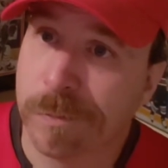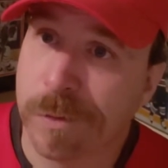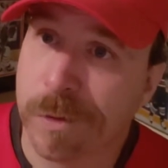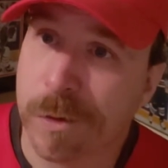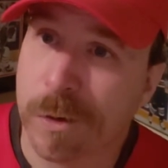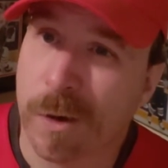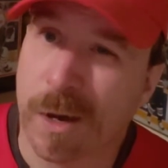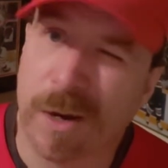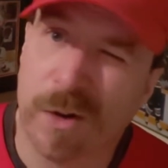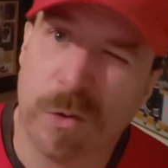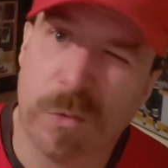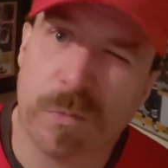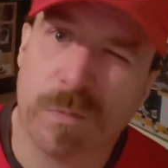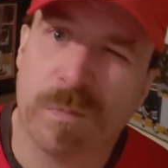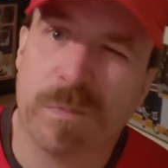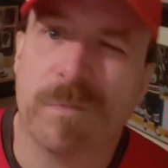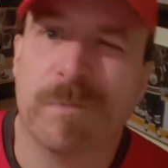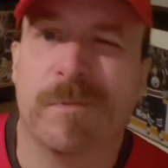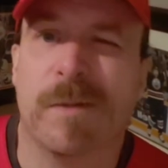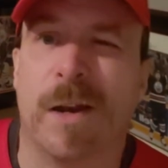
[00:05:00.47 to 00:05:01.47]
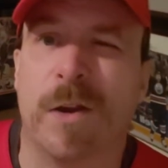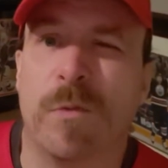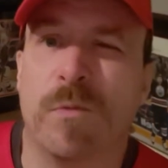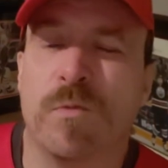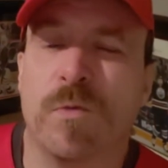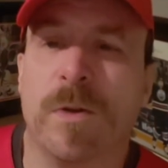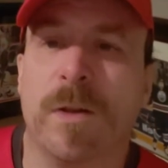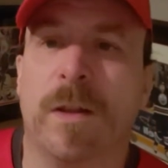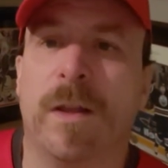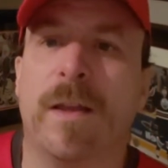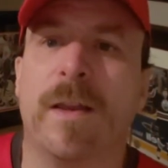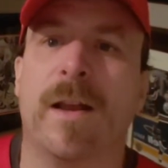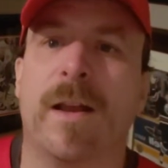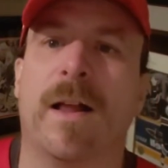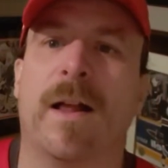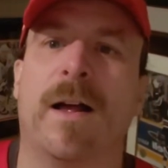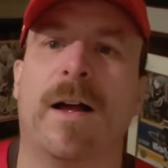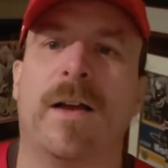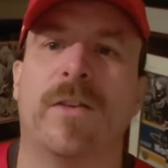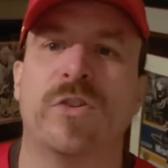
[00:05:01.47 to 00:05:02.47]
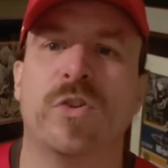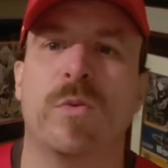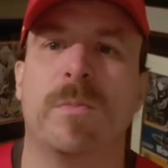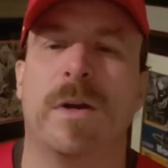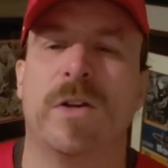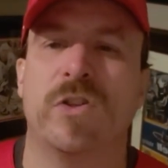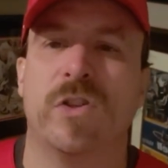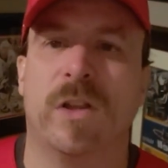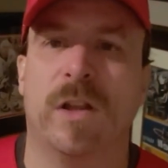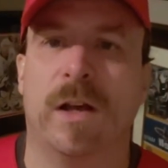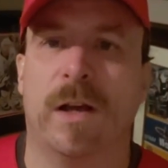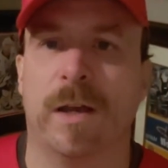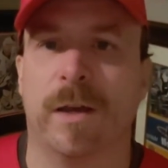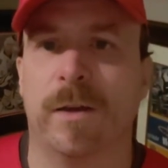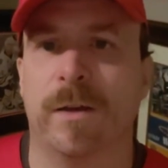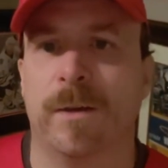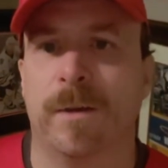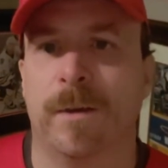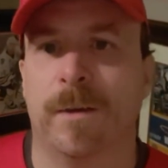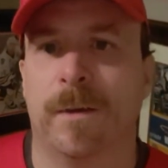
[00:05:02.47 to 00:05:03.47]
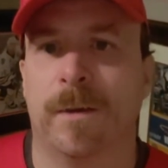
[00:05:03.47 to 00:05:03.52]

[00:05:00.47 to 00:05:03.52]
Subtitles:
I don't really so much like